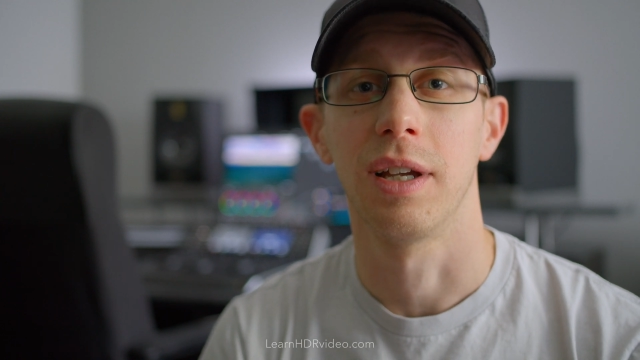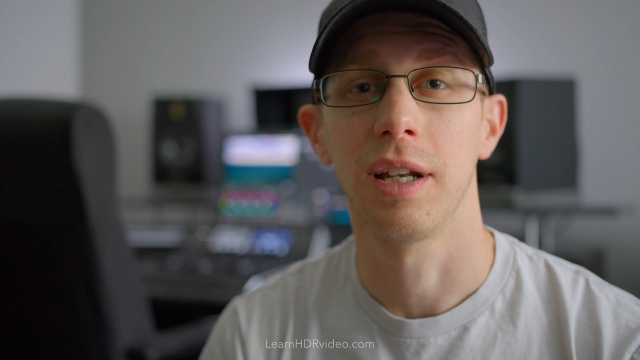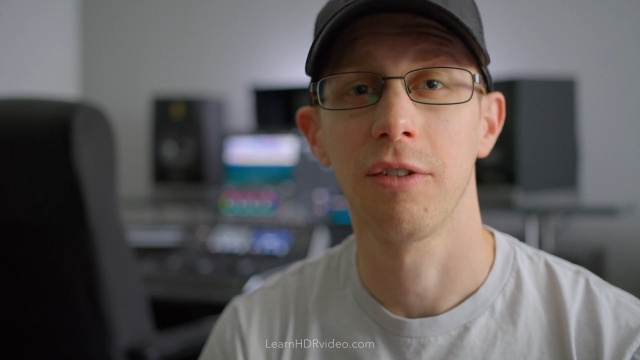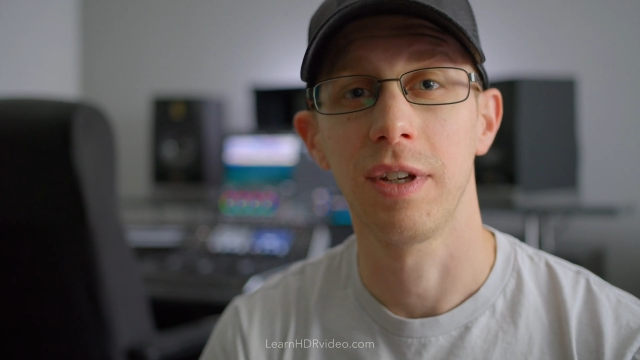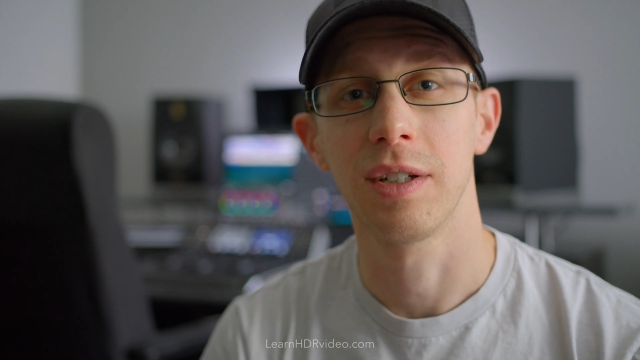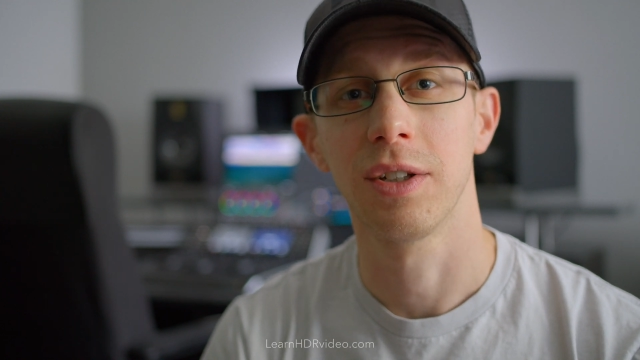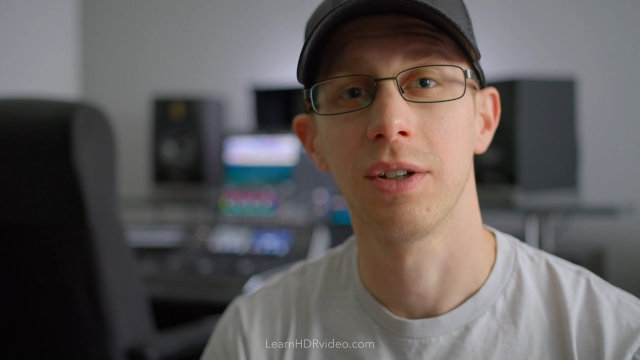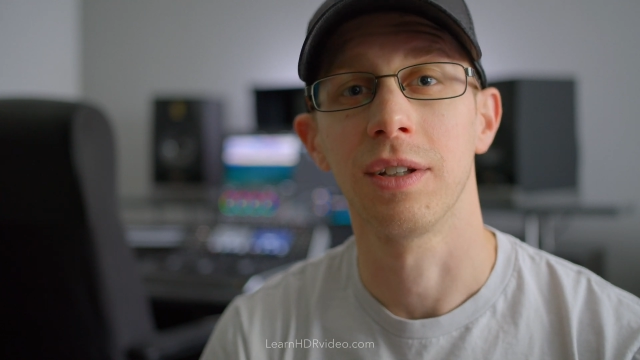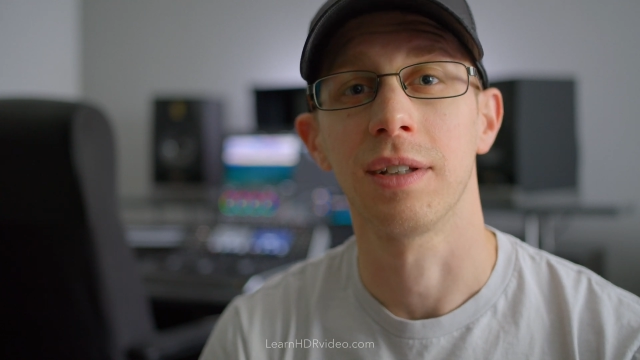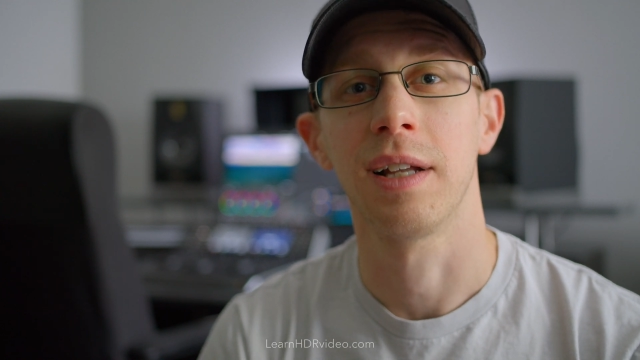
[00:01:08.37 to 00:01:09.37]
and a
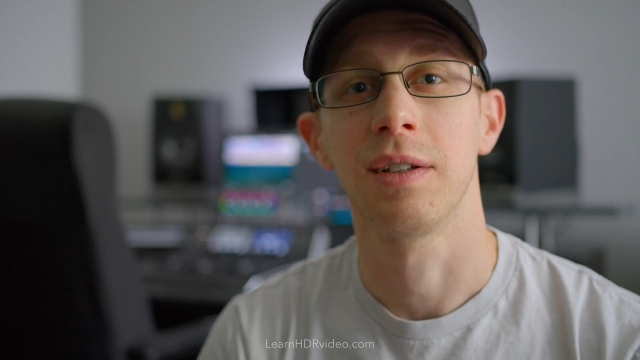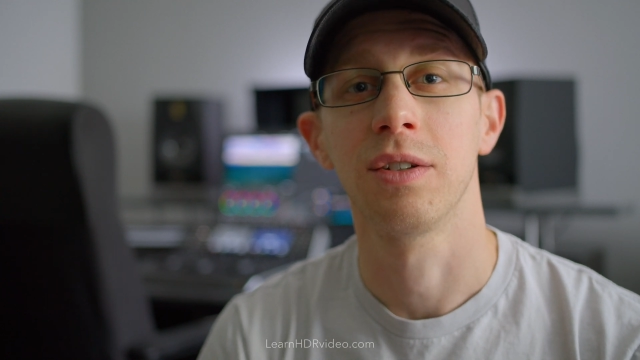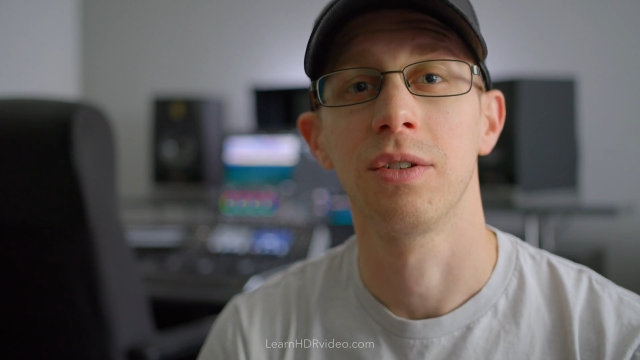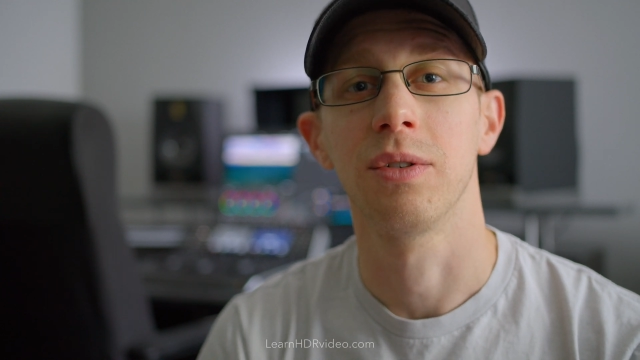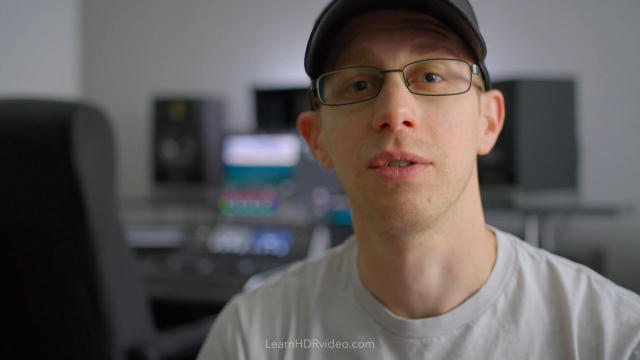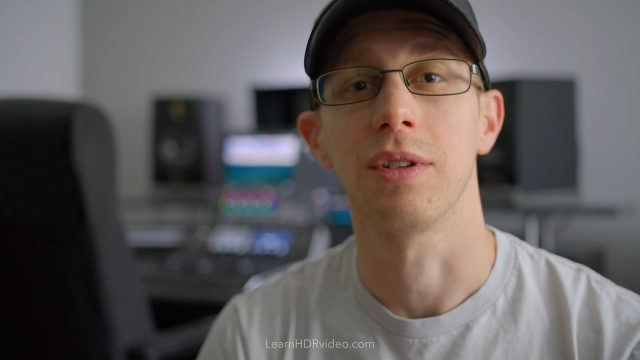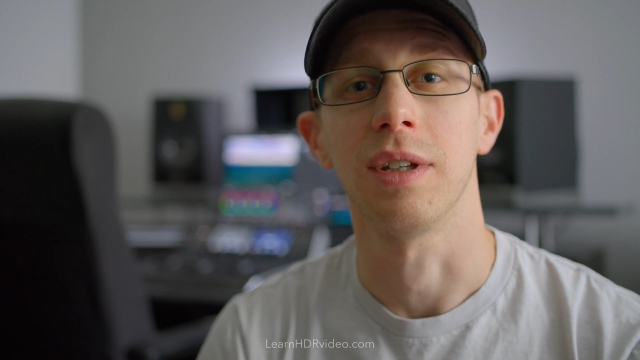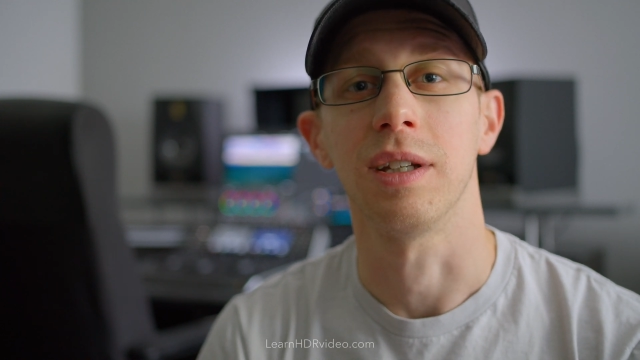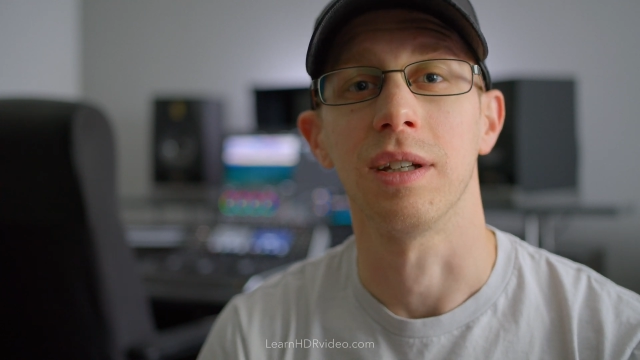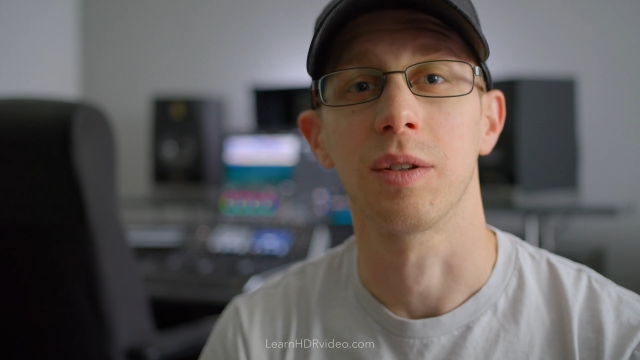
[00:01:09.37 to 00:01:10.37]
feature that LG introduced
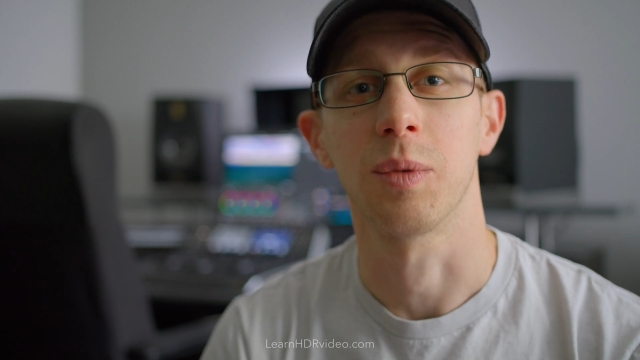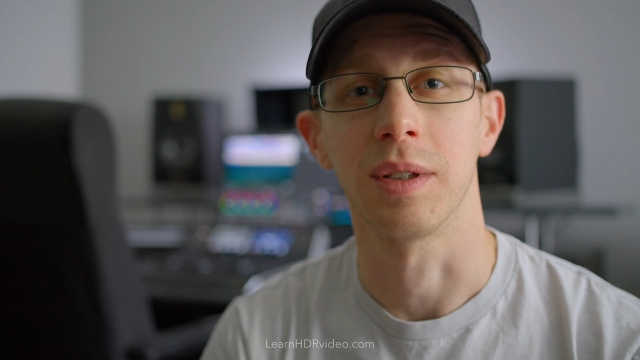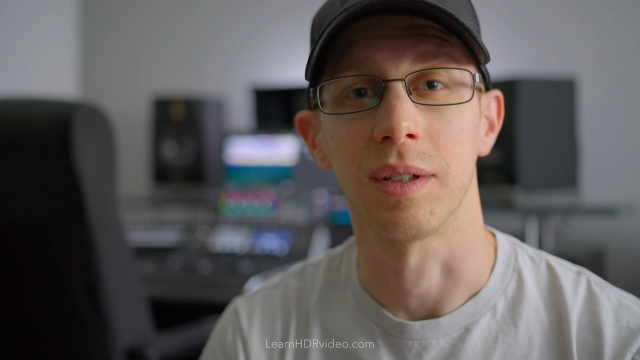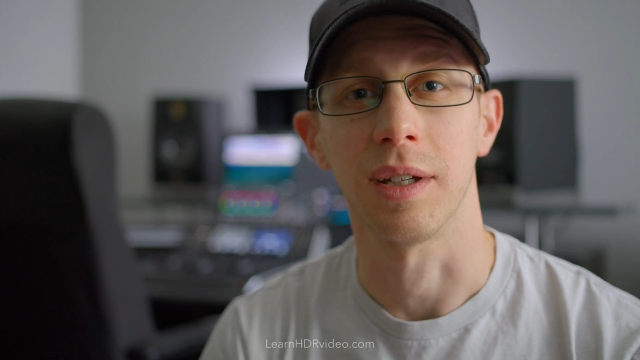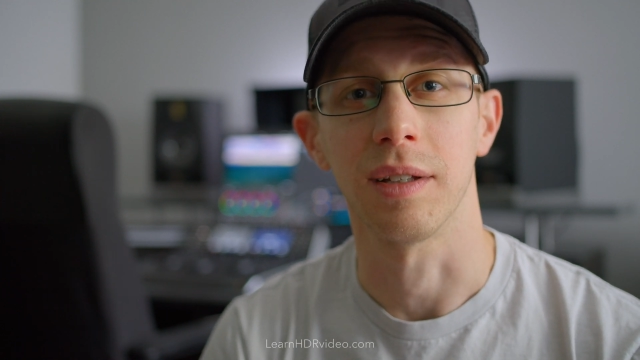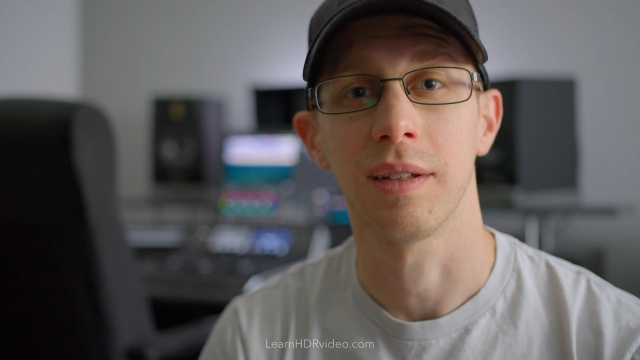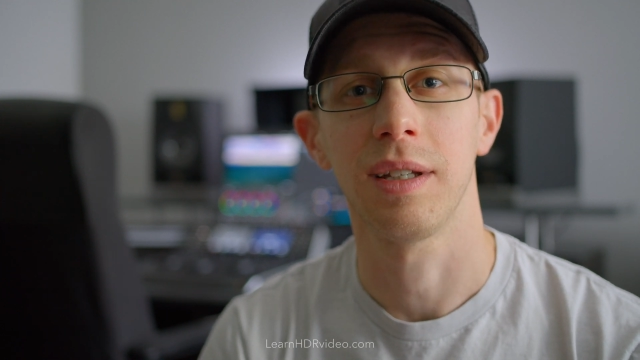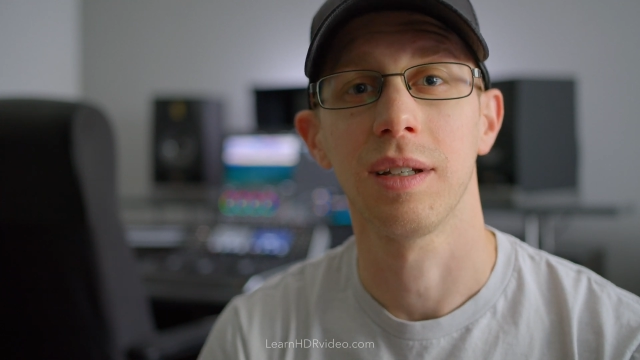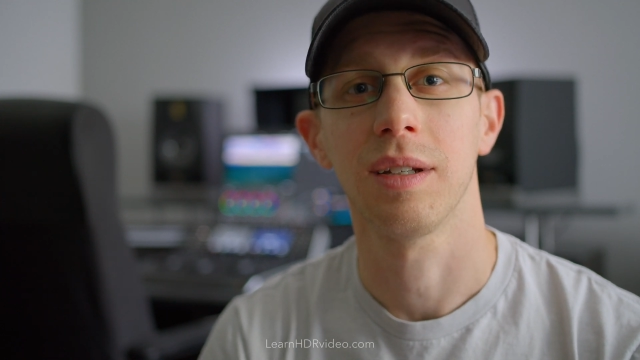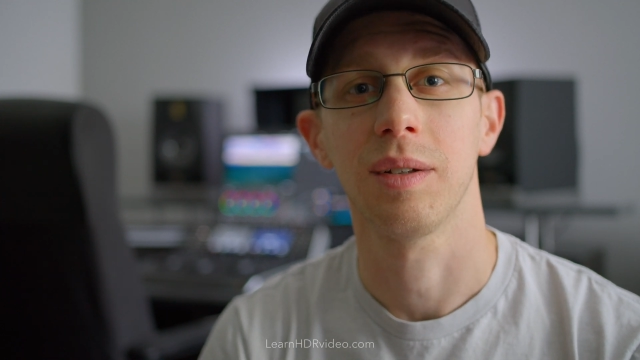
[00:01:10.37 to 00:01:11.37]
in
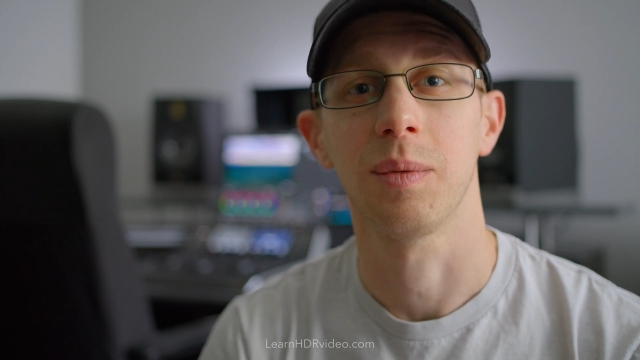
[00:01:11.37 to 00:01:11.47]
2019